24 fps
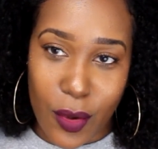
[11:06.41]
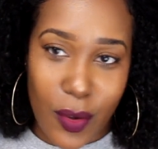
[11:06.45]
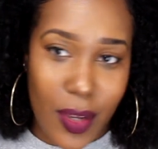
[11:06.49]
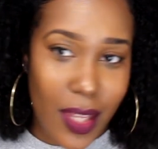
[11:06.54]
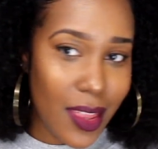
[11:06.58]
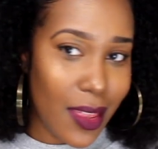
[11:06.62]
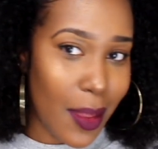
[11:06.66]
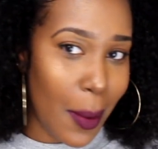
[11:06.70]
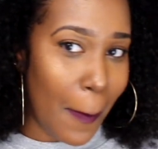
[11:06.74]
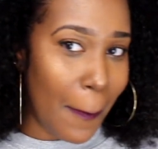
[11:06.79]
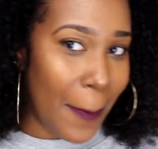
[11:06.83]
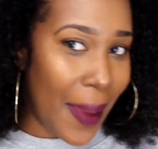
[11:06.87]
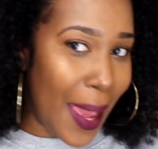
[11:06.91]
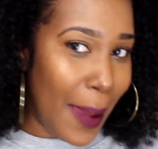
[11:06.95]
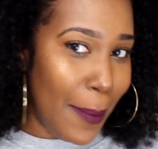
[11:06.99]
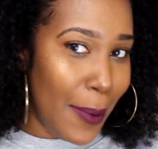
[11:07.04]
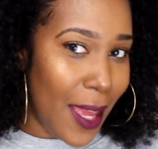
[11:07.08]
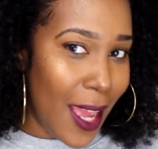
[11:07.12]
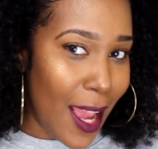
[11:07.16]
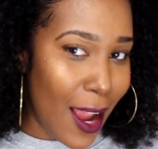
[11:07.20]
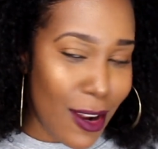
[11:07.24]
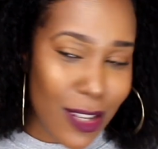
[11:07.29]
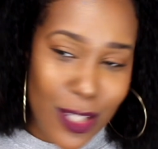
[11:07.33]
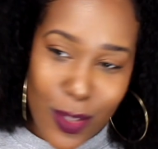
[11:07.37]
You get them
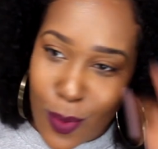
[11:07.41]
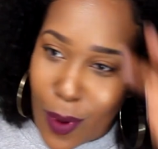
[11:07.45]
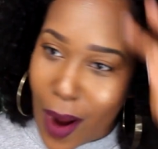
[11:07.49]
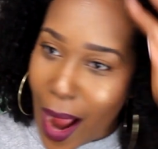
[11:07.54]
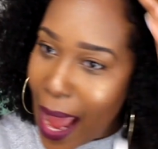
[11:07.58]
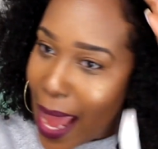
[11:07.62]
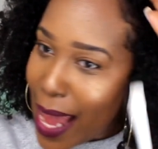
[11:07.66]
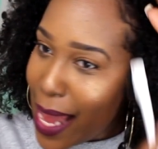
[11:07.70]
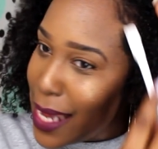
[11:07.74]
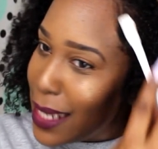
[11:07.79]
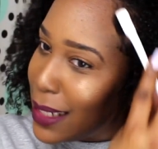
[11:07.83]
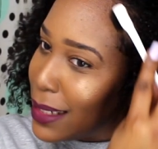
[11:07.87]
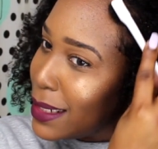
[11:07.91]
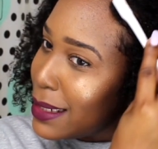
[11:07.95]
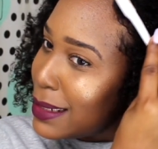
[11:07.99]
baby hairs right.